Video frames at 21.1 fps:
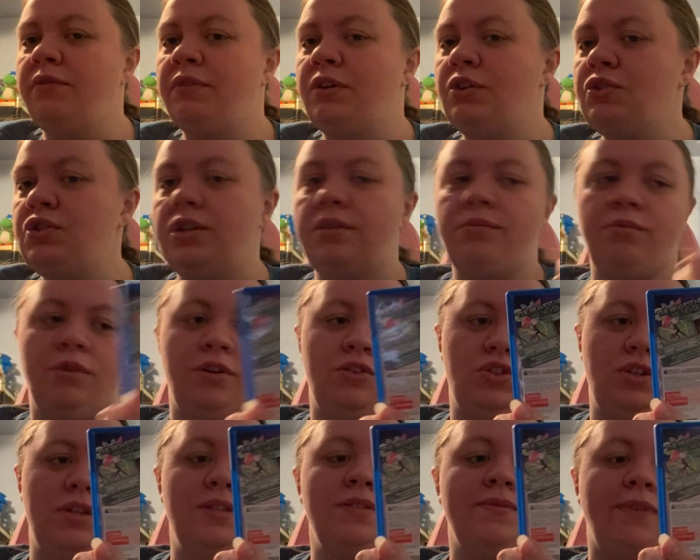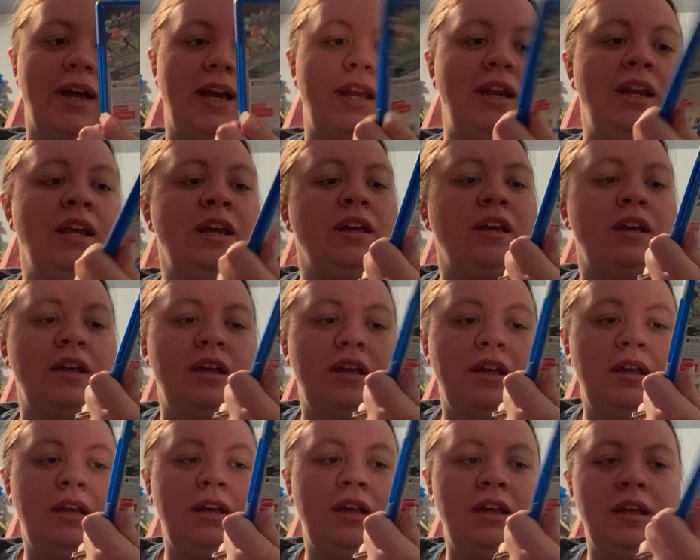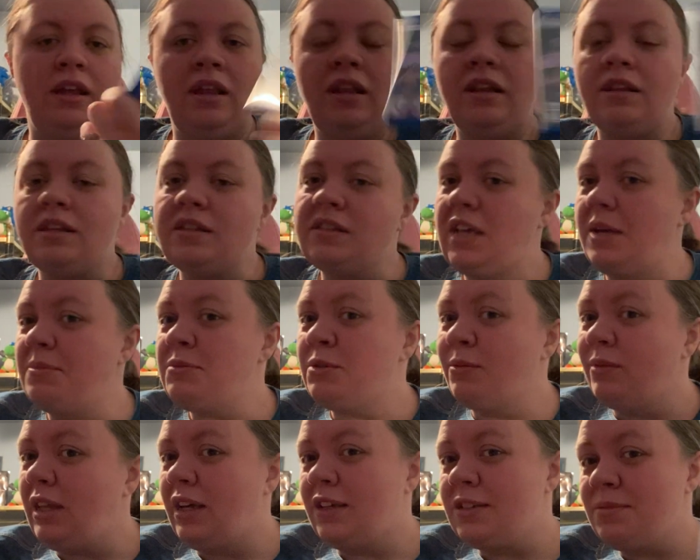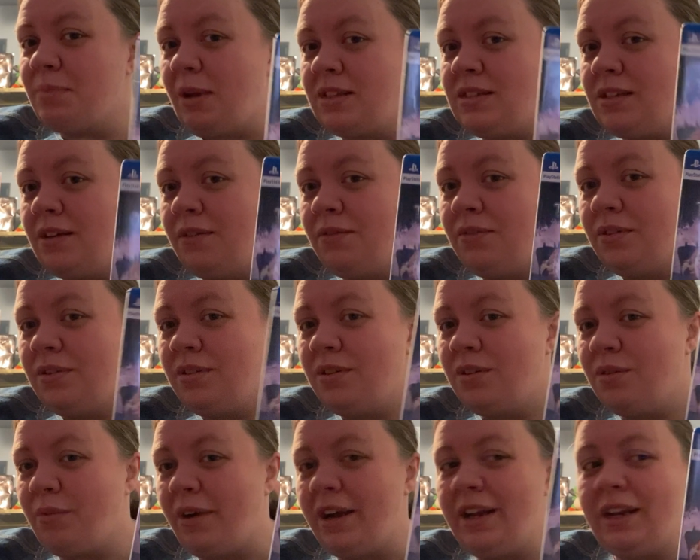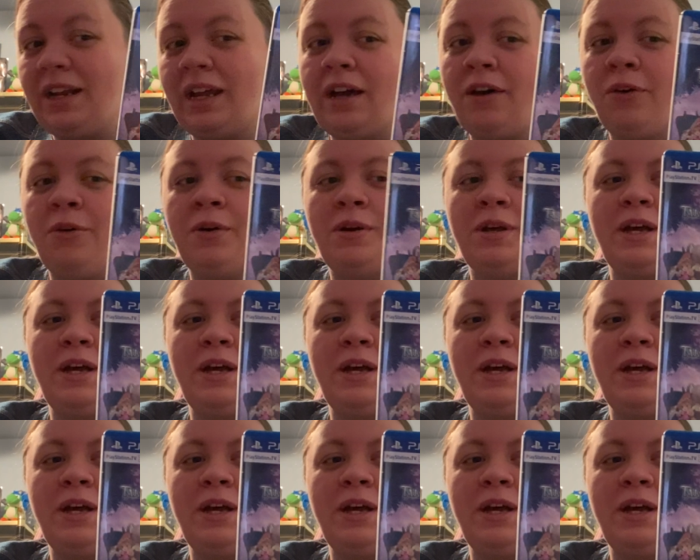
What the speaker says: version works just fine. This game's really expensive right now,